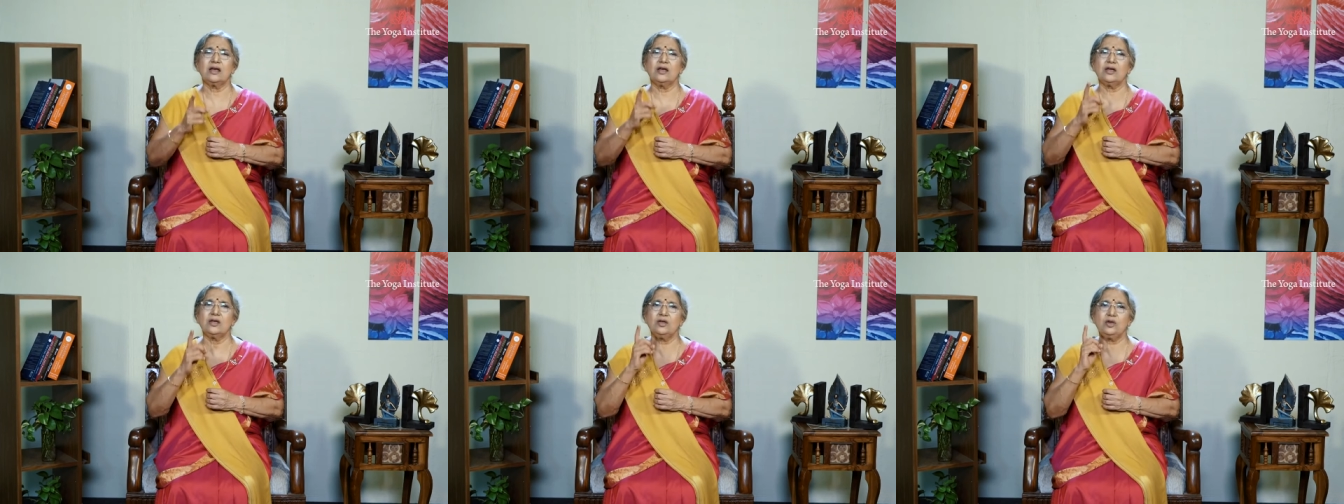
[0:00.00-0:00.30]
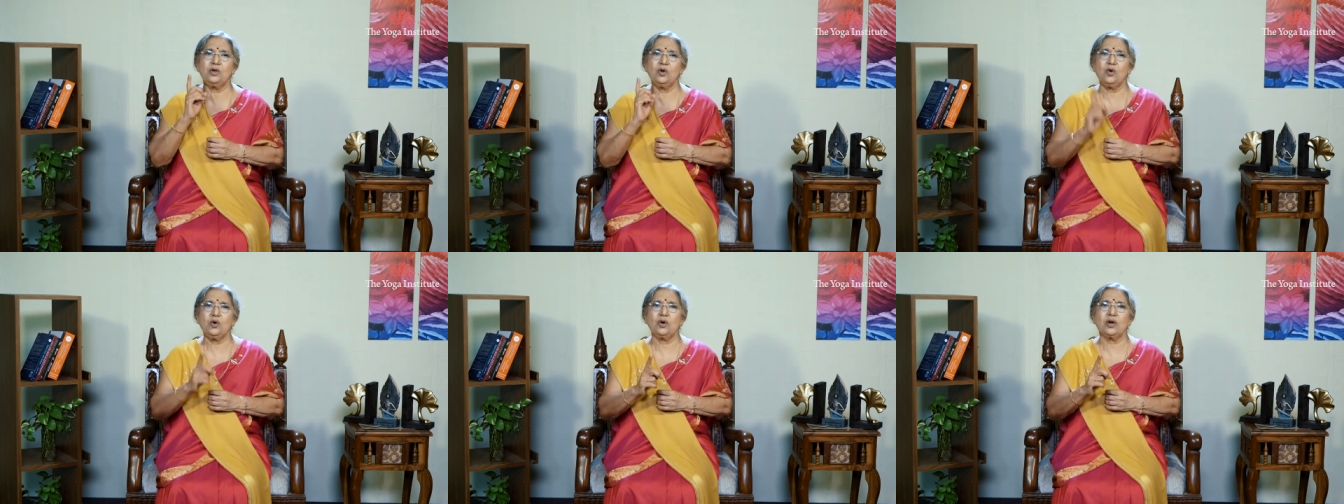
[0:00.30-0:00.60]

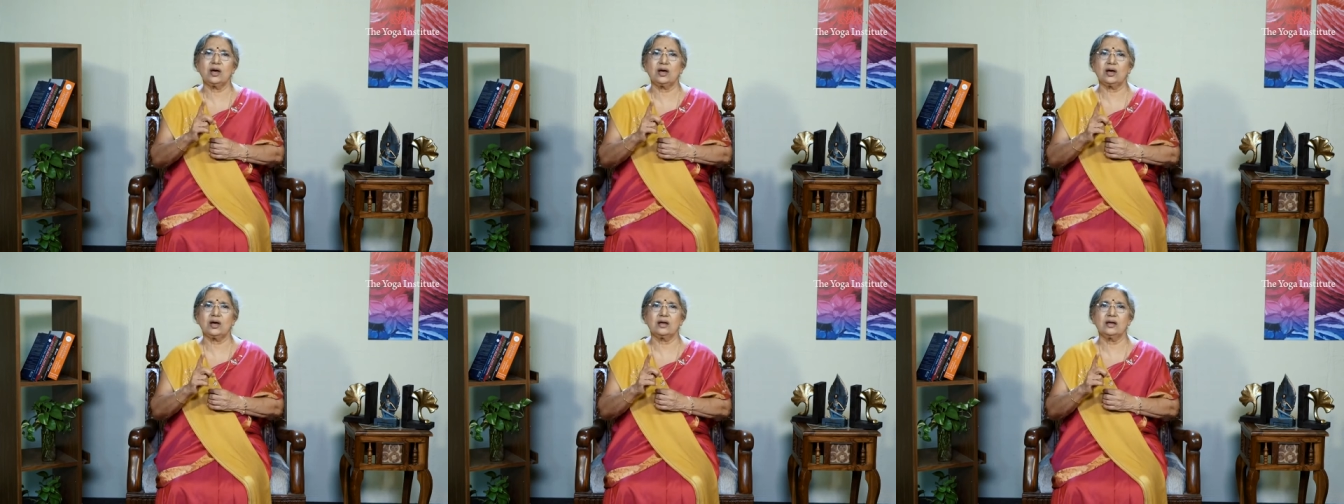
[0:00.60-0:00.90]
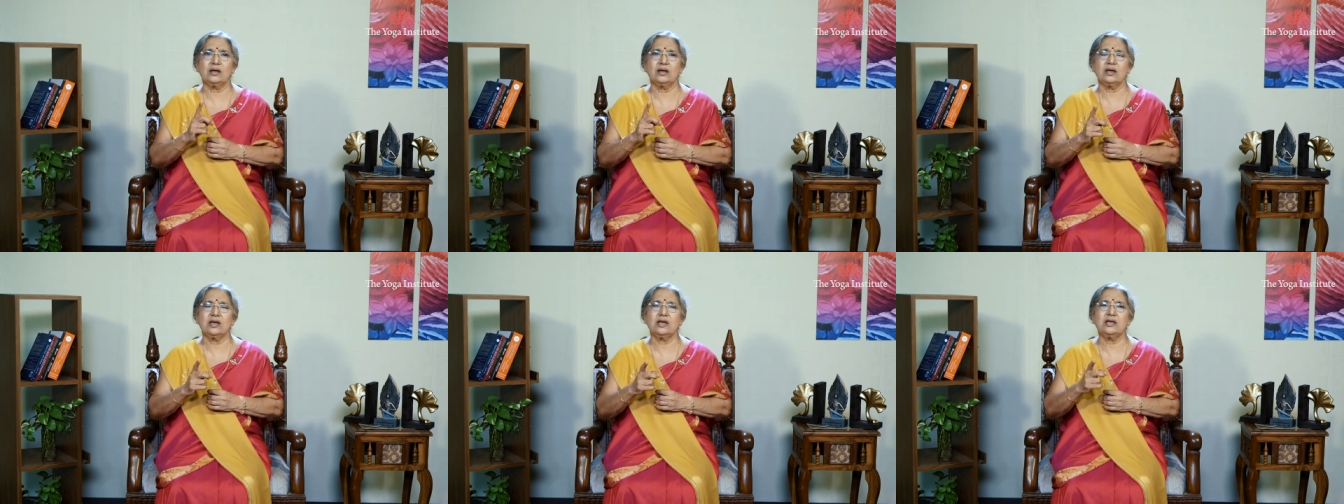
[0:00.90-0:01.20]
yoga
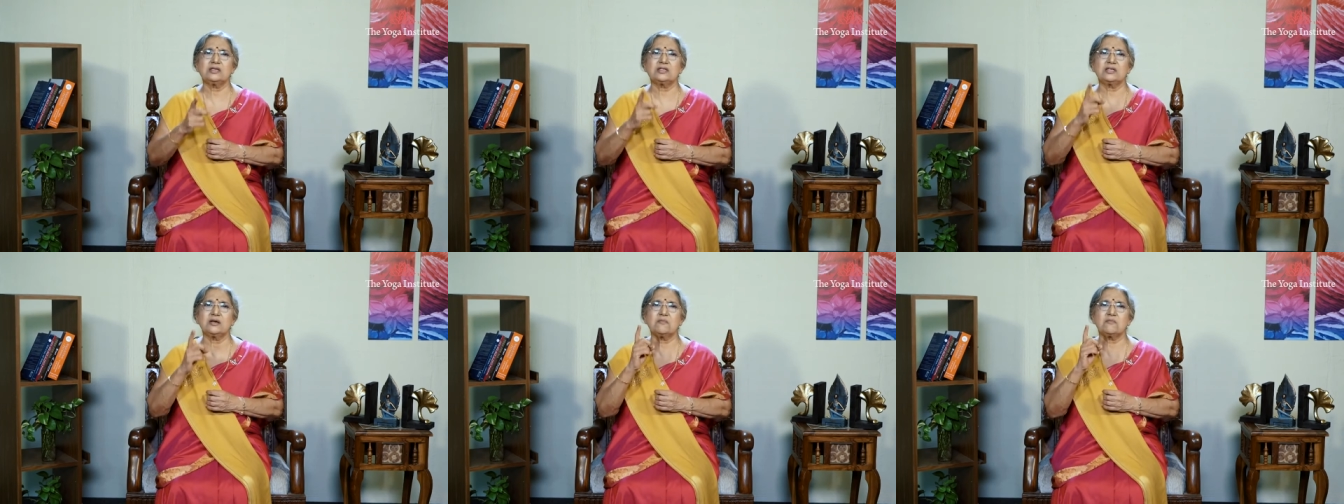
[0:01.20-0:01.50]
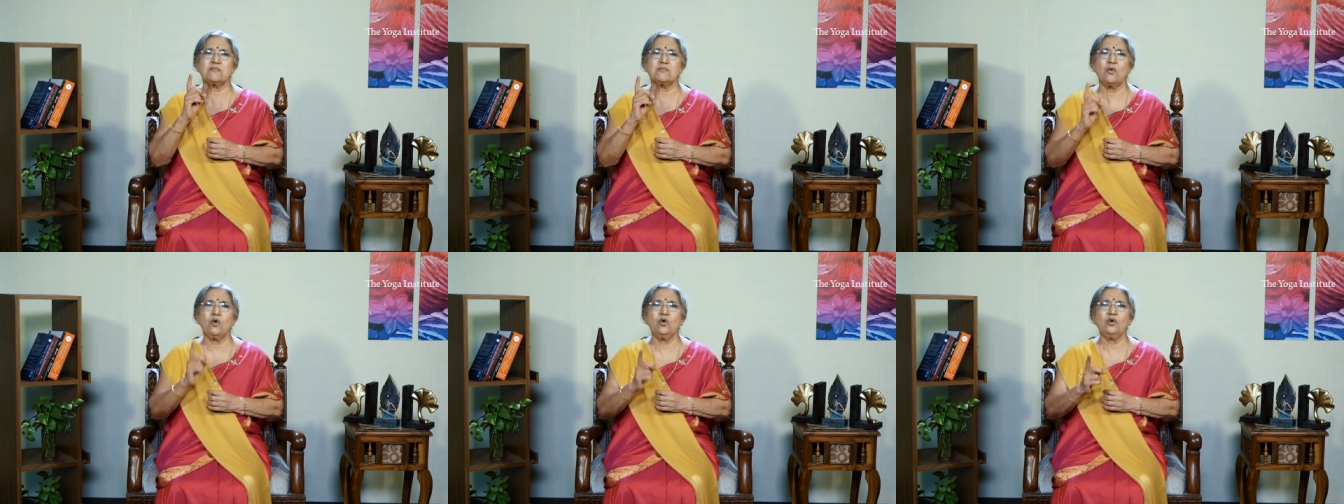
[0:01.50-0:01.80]
is the
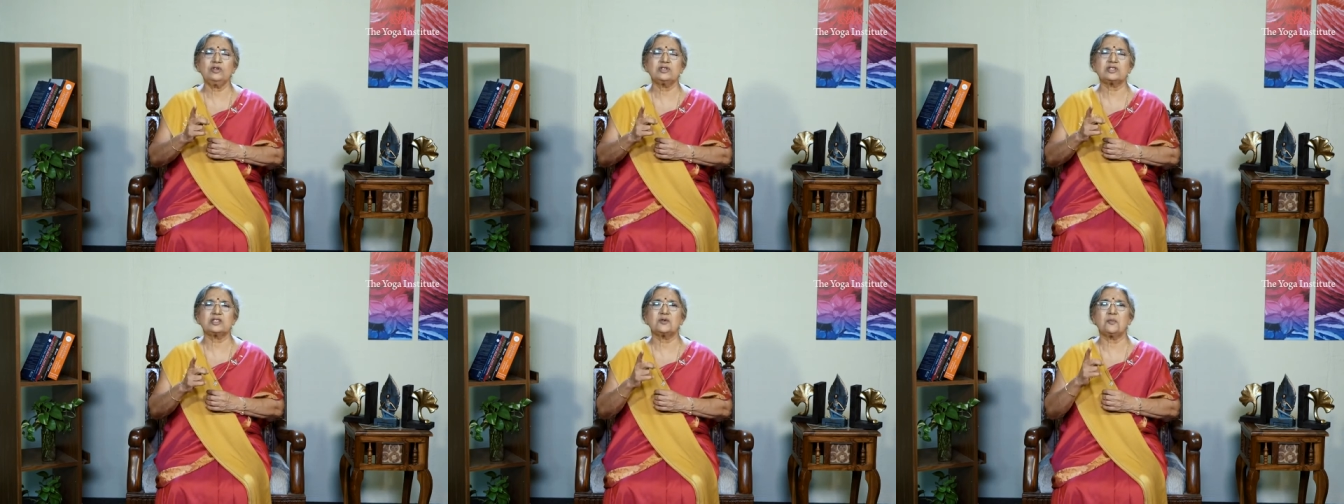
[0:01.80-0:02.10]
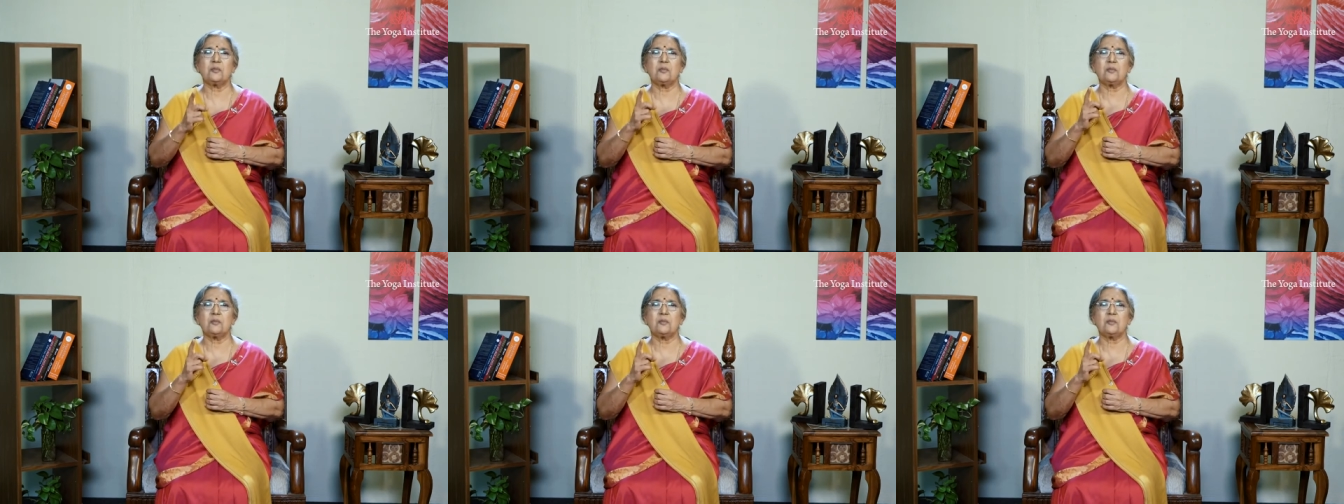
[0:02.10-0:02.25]
most